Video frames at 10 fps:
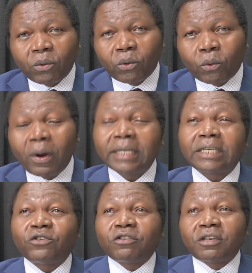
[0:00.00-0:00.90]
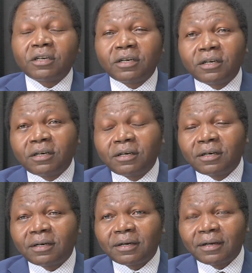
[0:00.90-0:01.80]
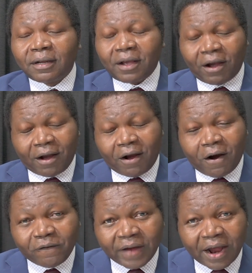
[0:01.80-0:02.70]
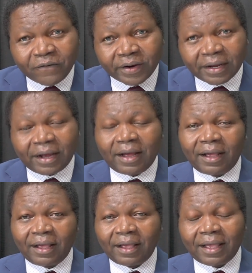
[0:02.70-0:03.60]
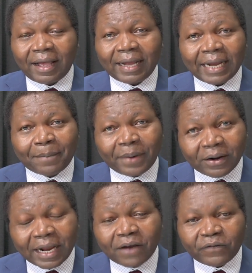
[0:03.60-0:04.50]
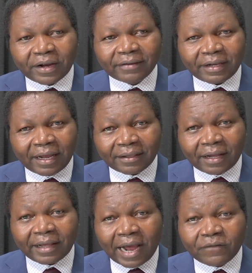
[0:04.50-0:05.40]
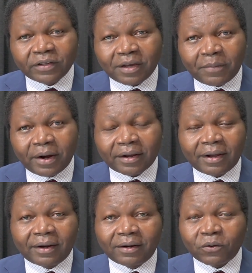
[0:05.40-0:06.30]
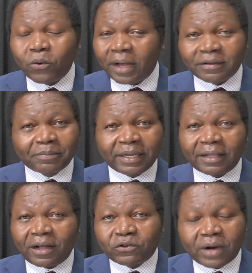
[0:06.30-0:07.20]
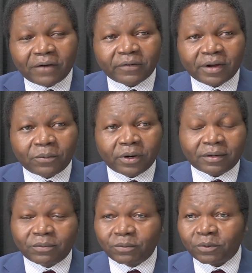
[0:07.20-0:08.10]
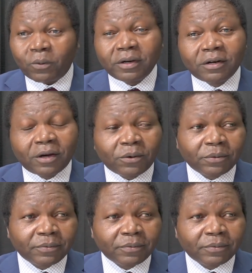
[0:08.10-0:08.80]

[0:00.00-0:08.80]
what did you learn of Africa and about Africans that the average American who hasn't been down to Africa would want to know?